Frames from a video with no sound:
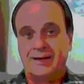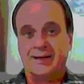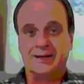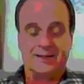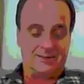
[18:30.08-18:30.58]

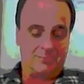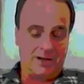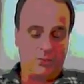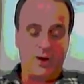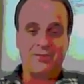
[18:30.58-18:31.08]

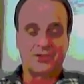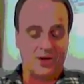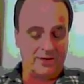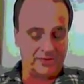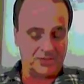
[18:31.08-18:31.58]
My wife
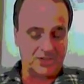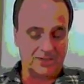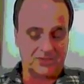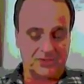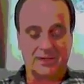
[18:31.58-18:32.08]
saw this
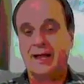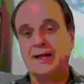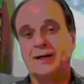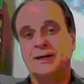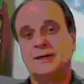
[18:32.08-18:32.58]
yesterday,